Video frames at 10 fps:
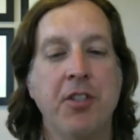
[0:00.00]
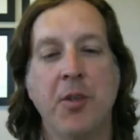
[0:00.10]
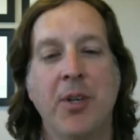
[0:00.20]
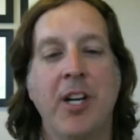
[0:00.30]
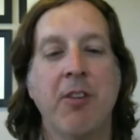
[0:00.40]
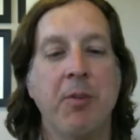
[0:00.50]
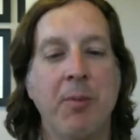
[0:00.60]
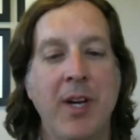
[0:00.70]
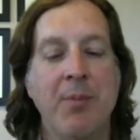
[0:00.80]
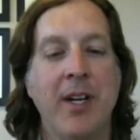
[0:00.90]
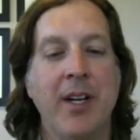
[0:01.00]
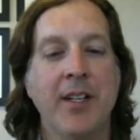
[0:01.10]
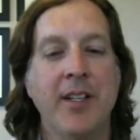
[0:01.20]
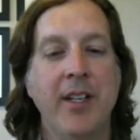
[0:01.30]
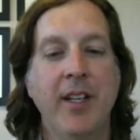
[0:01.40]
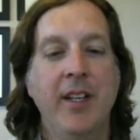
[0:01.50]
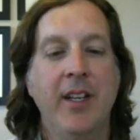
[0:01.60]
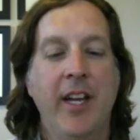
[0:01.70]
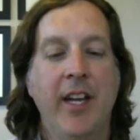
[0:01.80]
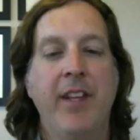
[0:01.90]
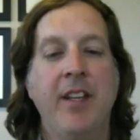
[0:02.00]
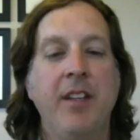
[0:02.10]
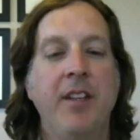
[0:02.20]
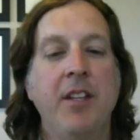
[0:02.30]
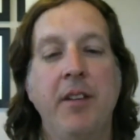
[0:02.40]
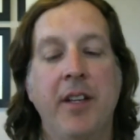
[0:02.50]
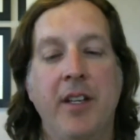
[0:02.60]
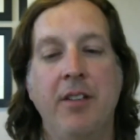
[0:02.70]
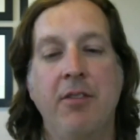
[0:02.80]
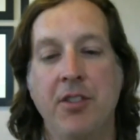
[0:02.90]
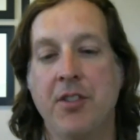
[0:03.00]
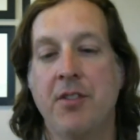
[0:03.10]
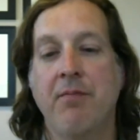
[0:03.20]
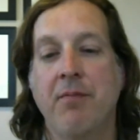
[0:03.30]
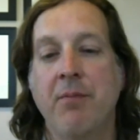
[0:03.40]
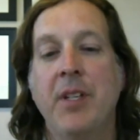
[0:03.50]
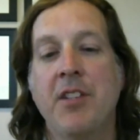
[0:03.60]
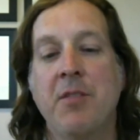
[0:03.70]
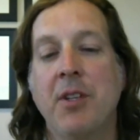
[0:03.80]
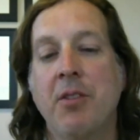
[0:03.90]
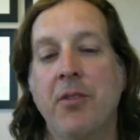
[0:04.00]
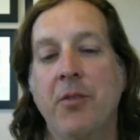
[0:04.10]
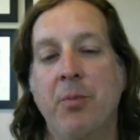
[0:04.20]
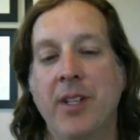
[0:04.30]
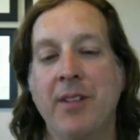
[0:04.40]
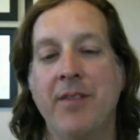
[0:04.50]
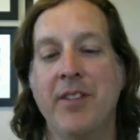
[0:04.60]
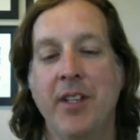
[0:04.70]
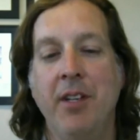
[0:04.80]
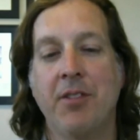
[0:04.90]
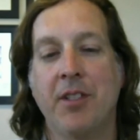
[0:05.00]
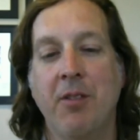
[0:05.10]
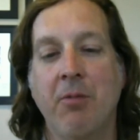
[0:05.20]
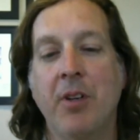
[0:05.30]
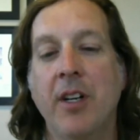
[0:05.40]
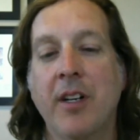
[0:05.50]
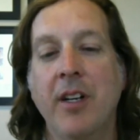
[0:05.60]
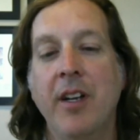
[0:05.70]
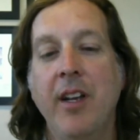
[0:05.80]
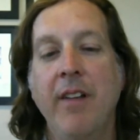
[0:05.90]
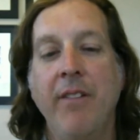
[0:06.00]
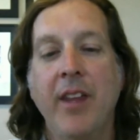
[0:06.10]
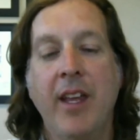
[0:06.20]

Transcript: Hey, do you want to show your product with my product? And they know they can just, because they've been going through Plugfest, they know it's going to work.